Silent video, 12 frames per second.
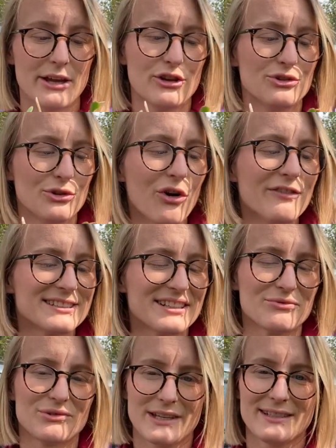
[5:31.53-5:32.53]
You obviously
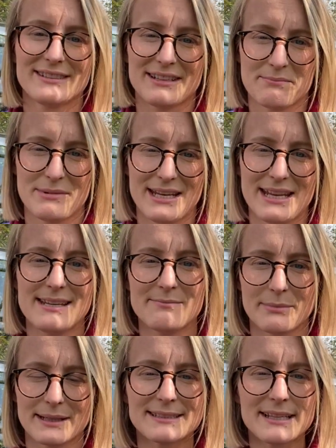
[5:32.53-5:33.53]
risk them being eaten
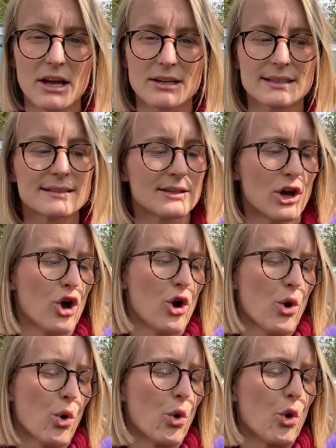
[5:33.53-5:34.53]
by slugs
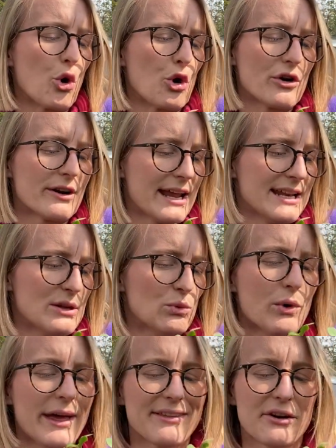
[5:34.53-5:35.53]
or any
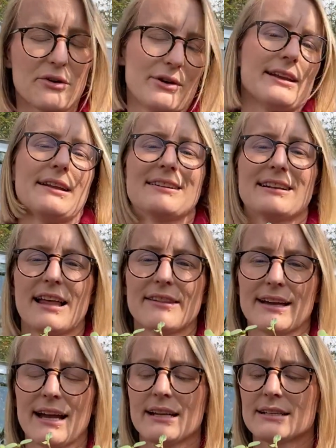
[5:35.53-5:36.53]
weather or anything like
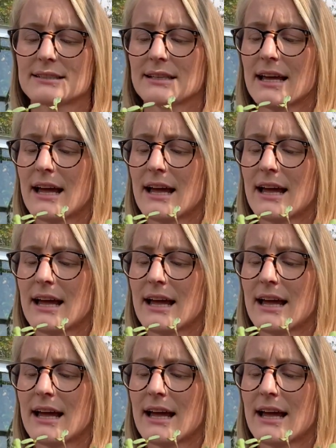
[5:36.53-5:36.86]
that.